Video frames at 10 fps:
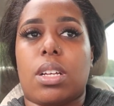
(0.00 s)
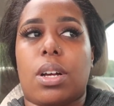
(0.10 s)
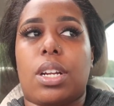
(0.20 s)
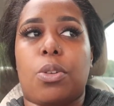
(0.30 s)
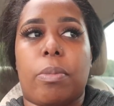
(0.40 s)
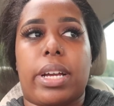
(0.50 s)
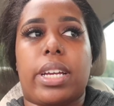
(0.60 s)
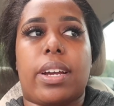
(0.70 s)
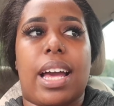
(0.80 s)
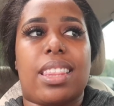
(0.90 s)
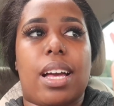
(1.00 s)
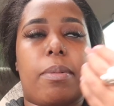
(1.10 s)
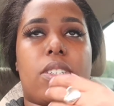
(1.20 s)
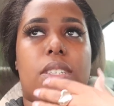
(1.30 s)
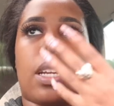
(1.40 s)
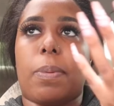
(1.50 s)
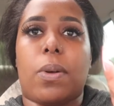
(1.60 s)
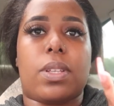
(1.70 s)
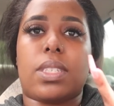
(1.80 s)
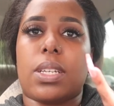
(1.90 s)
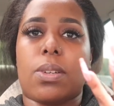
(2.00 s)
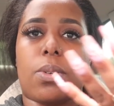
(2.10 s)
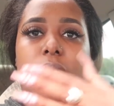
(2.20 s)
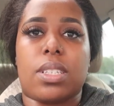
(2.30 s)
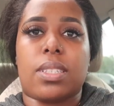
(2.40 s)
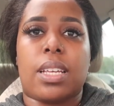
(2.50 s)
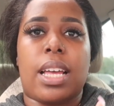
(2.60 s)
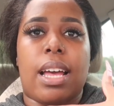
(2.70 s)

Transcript: gonna do my hair i think i'm gonna just get a ponytail because